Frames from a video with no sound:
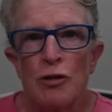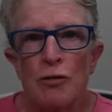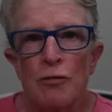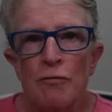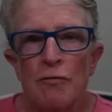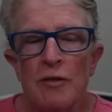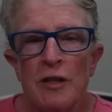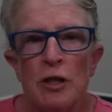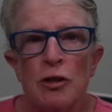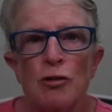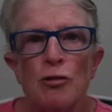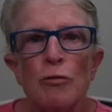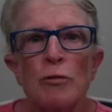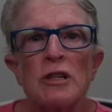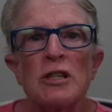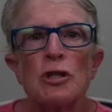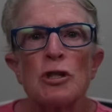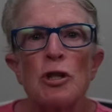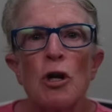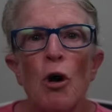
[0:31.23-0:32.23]
new feature
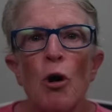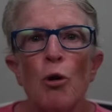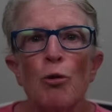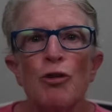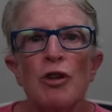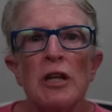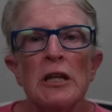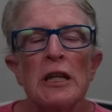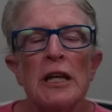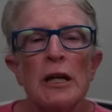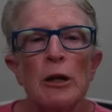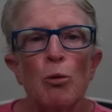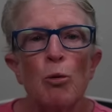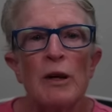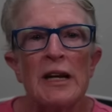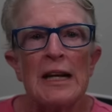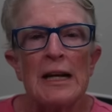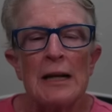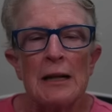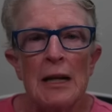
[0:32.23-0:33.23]
is called the
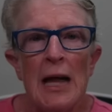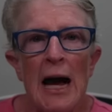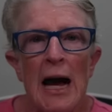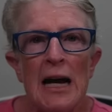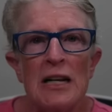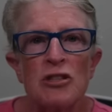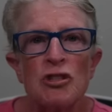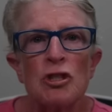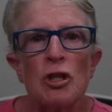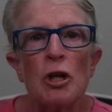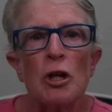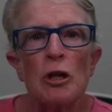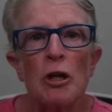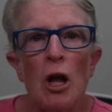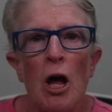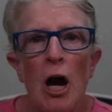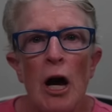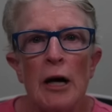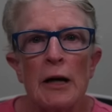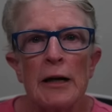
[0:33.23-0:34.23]
liquid glass
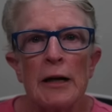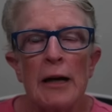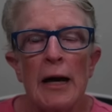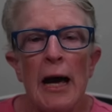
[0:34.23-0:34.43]
clock.